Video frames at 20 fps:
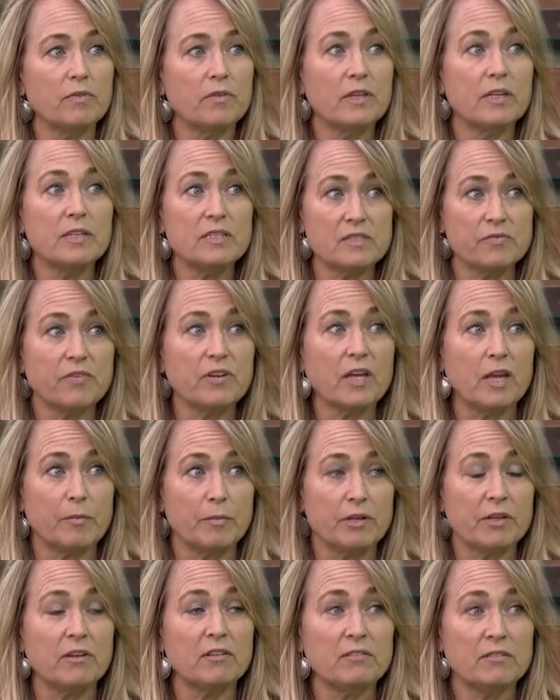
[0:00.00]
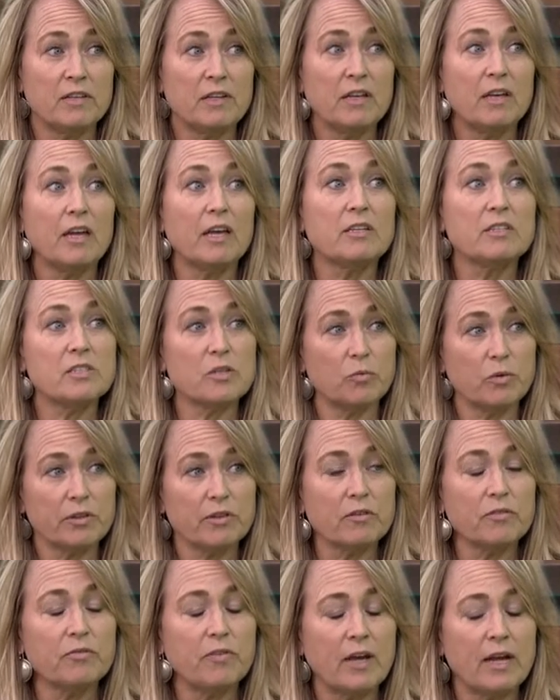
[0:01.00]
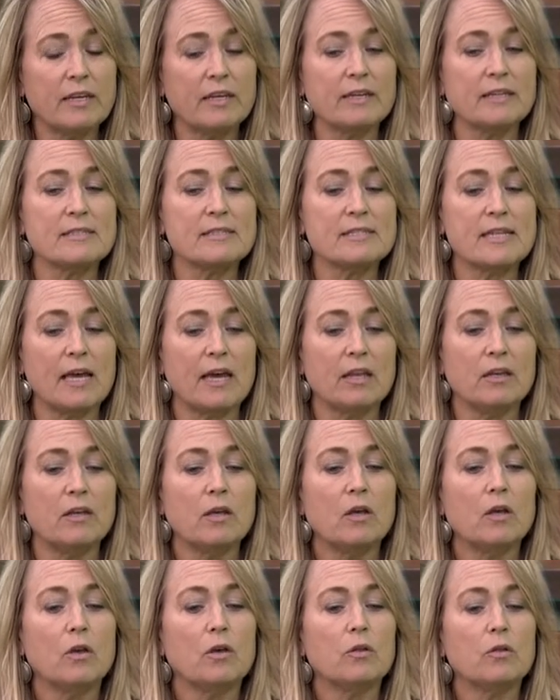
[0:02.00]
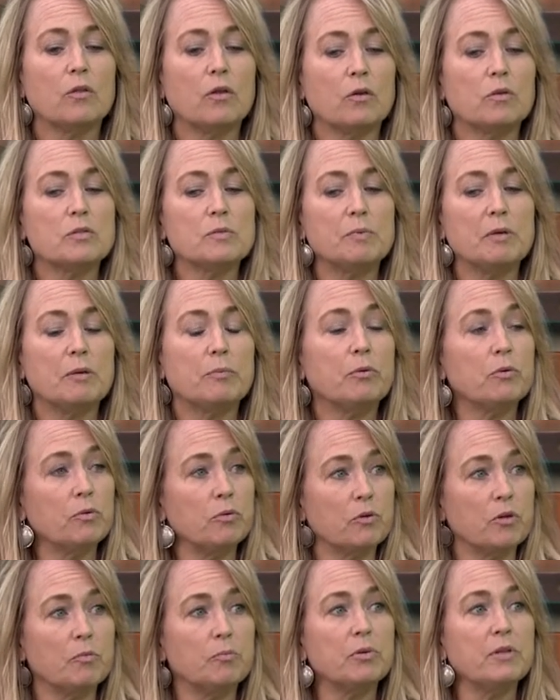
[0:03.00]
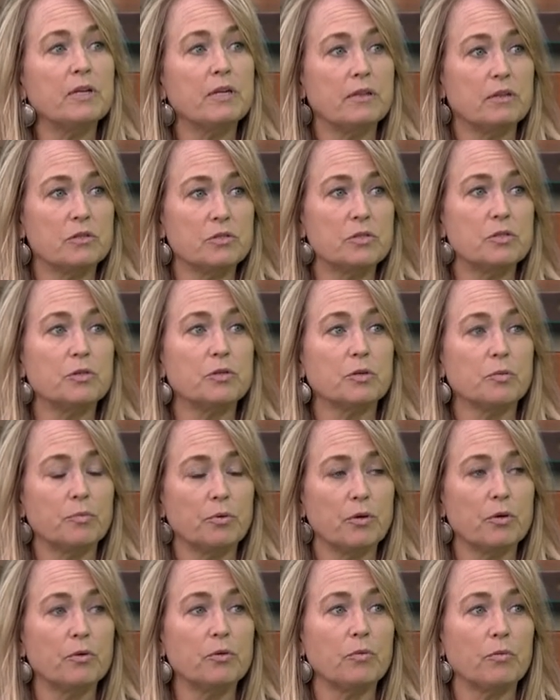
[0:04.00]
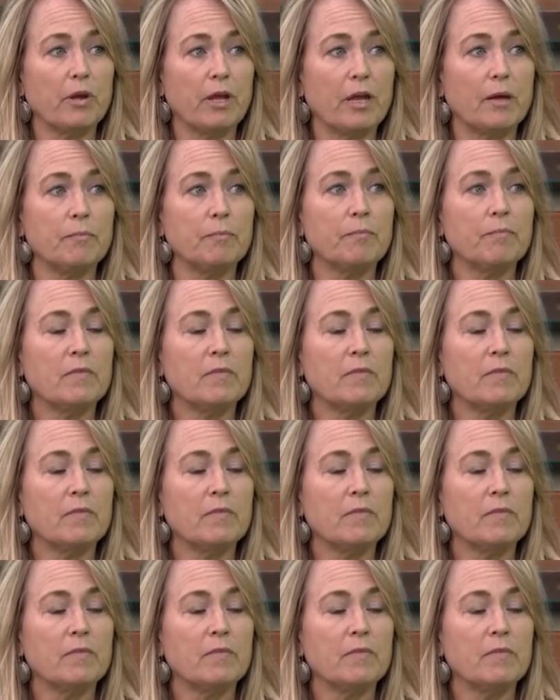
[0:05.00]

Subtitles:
It is phenomenal. And so what they're finding is that those people who complete the 2-year program